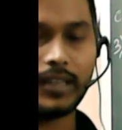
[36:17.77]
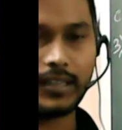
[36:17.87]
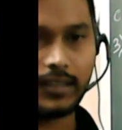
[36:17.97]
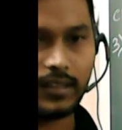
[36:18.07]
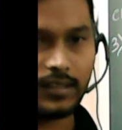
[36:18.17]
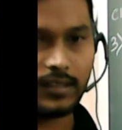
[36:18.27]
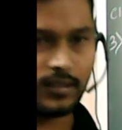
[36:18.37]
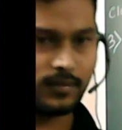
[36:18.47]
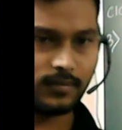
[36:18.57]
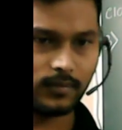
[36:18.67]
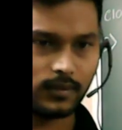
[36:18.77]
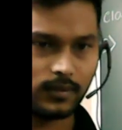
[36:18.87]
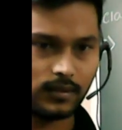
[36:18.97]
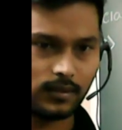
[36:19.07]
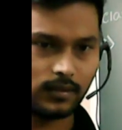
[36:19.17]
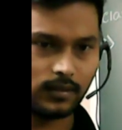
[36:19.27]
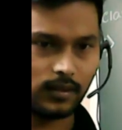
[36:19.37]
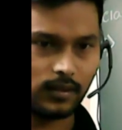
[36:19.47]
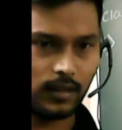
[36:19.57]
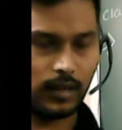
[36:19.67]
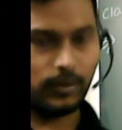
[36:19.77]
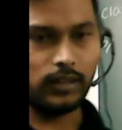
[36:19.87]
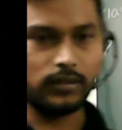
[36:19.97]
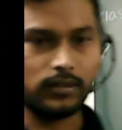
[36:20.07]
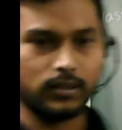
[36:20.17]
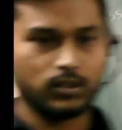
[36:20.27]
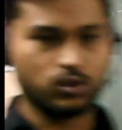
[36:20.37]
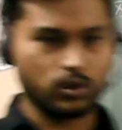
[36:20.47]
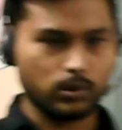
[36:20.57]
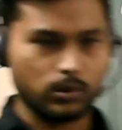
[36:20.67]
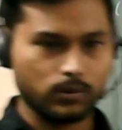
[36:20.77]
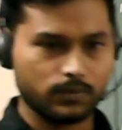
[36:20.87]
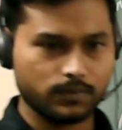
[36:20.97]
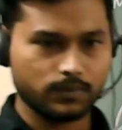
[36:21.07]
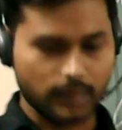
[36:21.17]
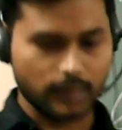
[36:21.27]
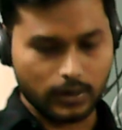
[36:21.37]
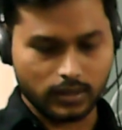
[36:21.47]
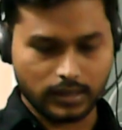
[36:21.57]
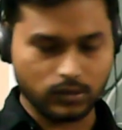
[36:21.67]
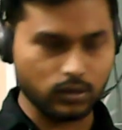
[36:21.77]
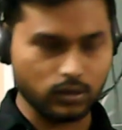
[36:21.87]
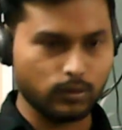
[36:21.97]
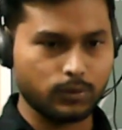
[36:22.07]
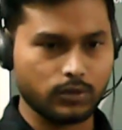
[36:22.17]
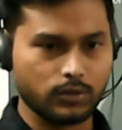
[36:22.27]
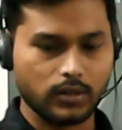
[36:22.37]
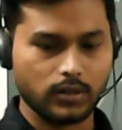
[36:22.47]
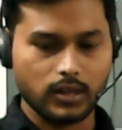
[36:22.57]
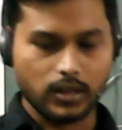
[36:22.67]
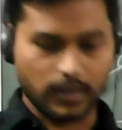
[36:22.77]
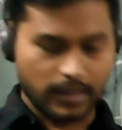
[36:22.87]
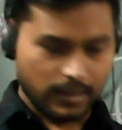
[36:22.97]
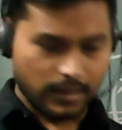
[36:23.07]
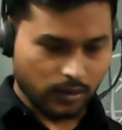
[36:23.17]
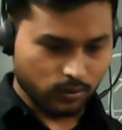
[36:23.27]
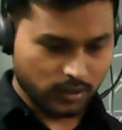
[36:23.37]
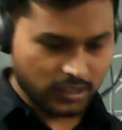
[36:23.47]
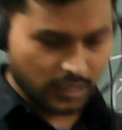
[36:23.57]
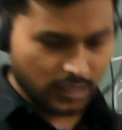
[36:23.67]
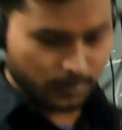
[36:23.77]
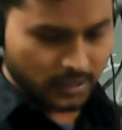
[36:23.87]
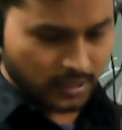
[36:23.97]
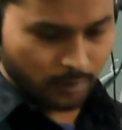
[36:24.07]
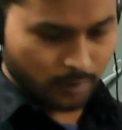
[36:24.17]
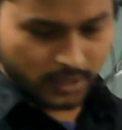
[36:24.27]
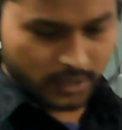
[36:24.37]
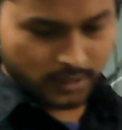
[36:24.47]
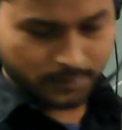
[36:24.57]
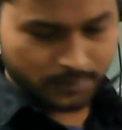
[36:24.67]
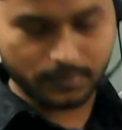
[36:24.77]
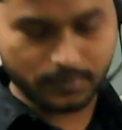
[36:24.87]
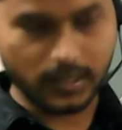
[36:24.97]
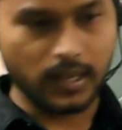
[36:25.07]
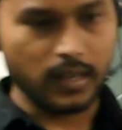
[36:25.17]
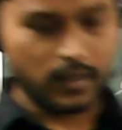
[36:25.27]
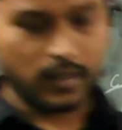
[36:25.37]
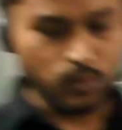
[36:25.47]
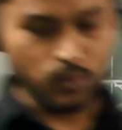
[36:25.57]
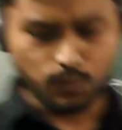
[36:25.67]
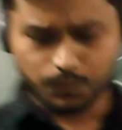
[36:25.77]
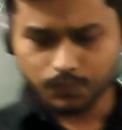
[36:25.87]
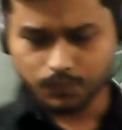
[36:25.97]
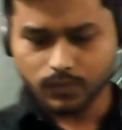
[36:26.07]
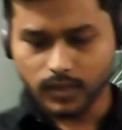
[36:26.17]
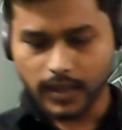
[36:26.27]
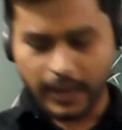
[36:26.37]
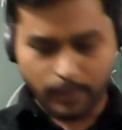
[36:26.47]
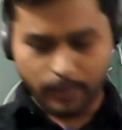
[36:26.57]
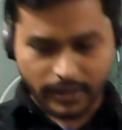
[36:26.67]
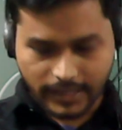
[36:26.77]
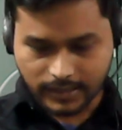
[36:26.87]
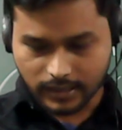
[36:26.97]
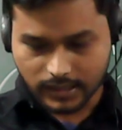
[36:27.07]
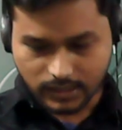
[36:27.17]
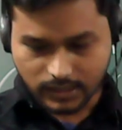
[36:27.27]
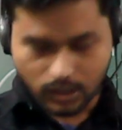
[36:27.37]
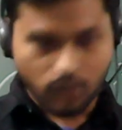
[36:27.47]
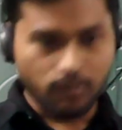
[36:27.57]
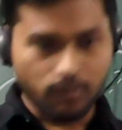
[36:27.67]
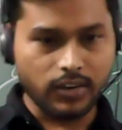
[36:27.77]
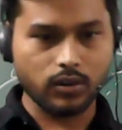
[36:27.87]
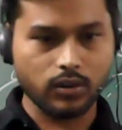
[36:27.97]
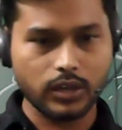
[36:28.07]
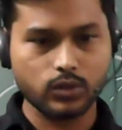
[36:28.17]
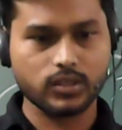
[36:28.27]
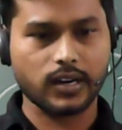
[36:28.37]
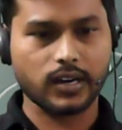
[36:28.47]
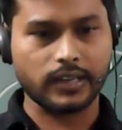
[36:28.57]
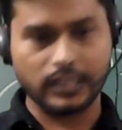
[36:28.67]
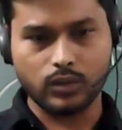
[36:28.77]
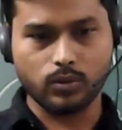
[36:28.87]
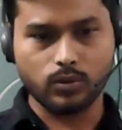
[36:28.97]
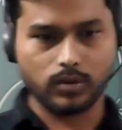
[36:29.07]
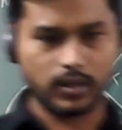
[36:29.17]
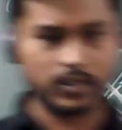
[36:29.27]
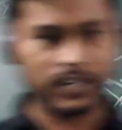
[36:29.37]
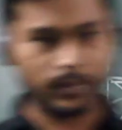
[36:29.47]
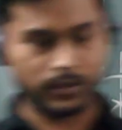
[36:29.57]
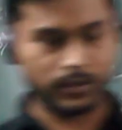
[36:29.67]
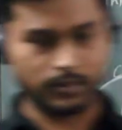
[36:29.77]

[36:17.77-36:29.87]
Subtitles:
class, I will show you, I will try to remove you. Okay, now this chapter is completed. Now in my next class, we are going to start a new chapter.